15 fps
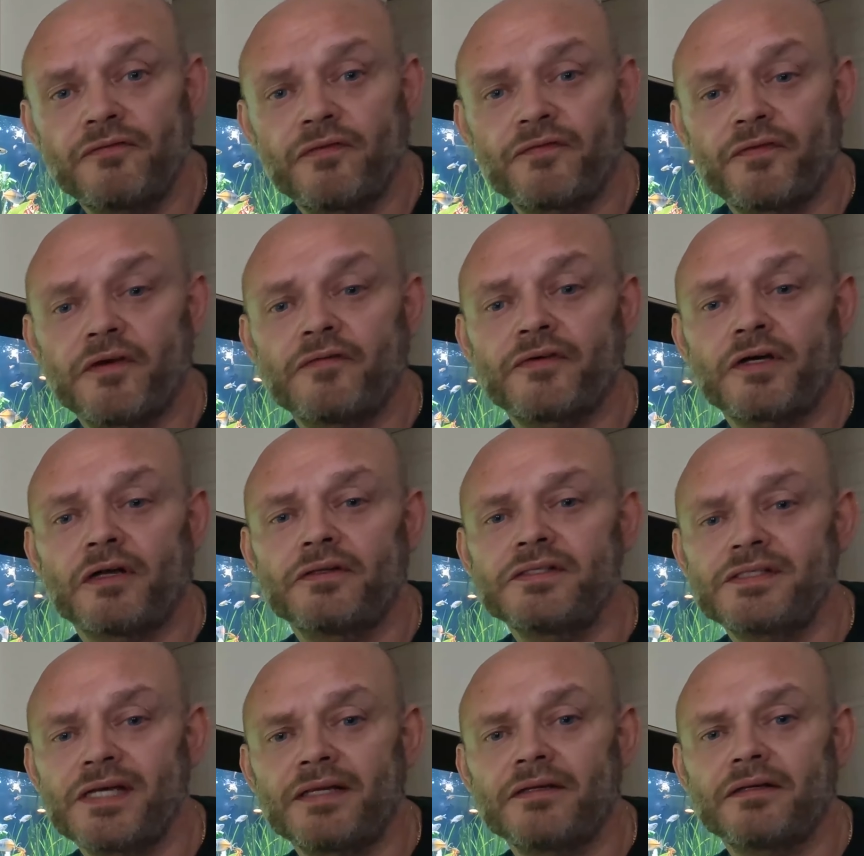for further
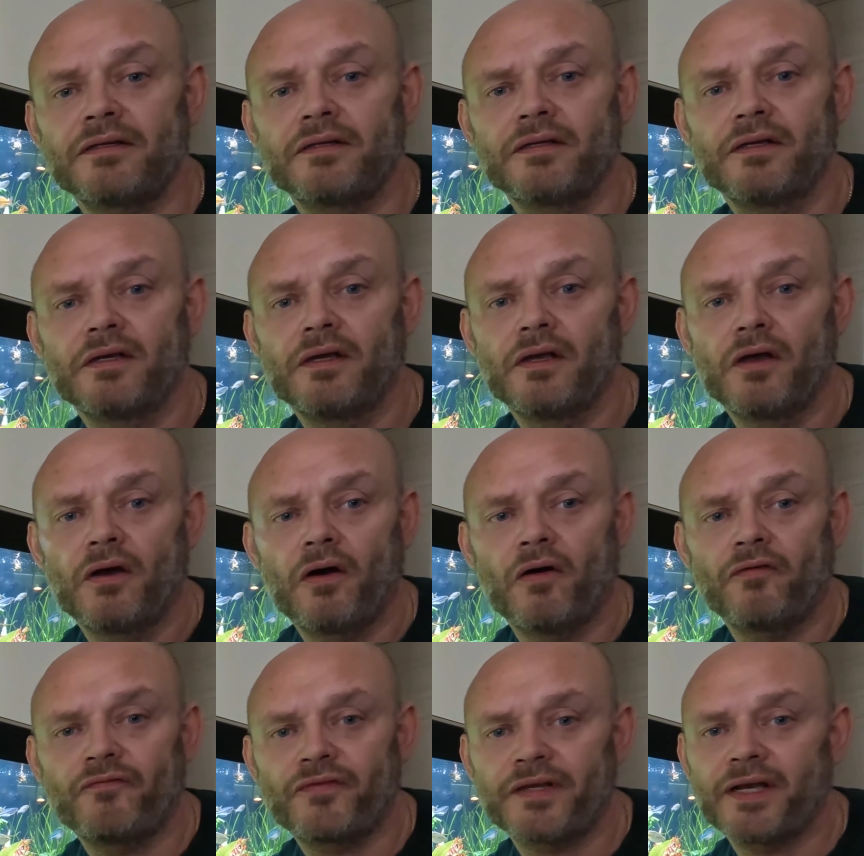content.
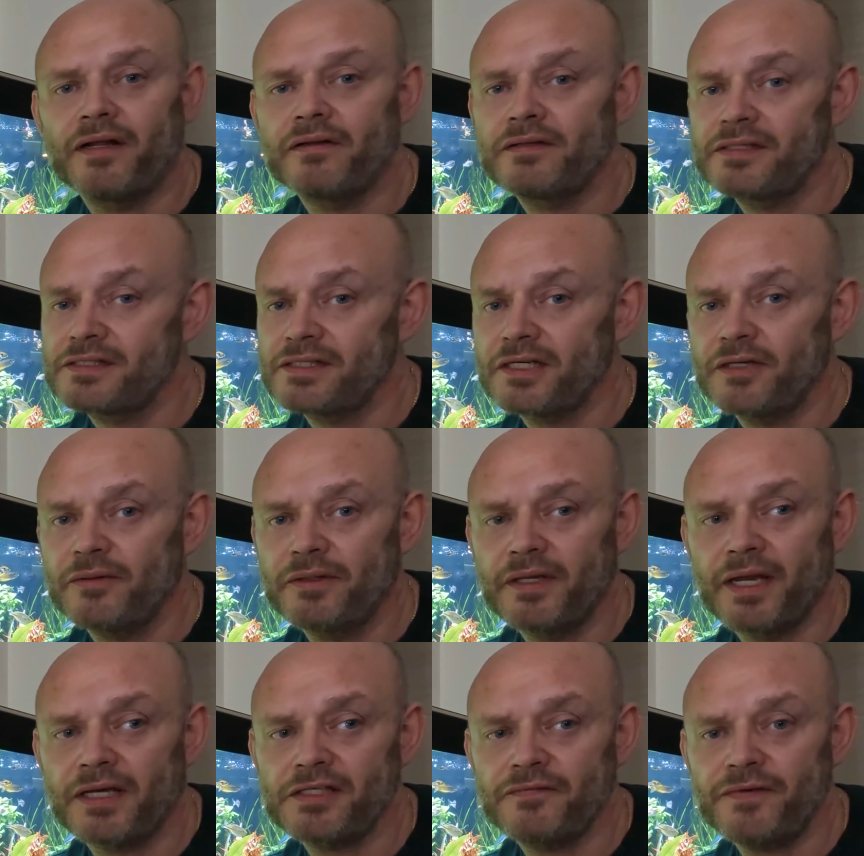Hopefully I'll see you in the
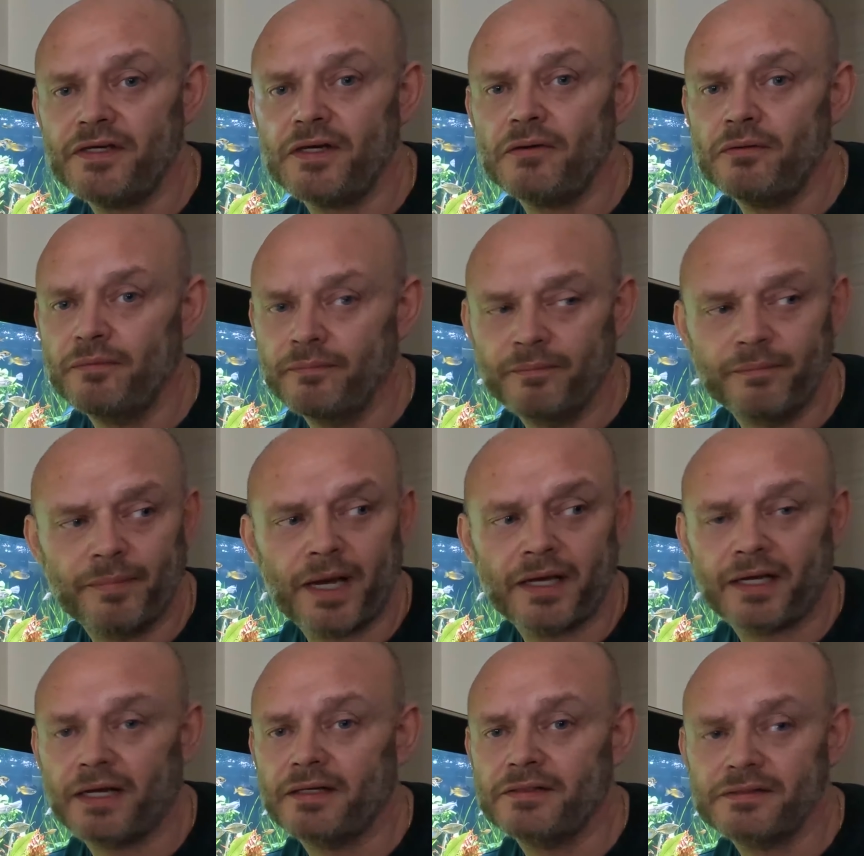next video. Bye
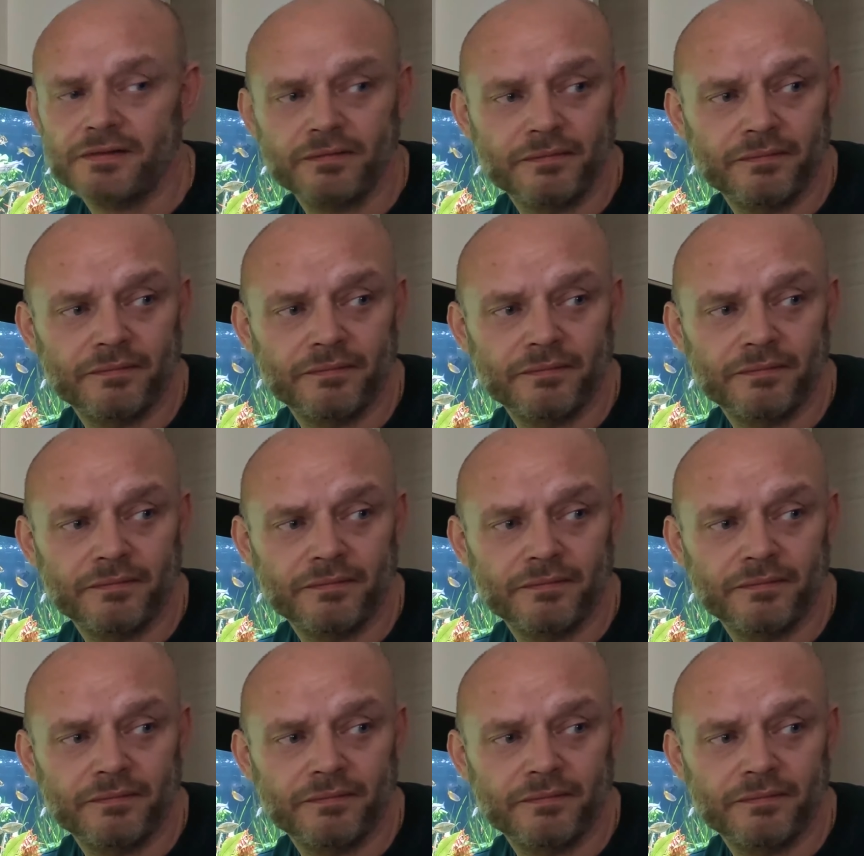guys.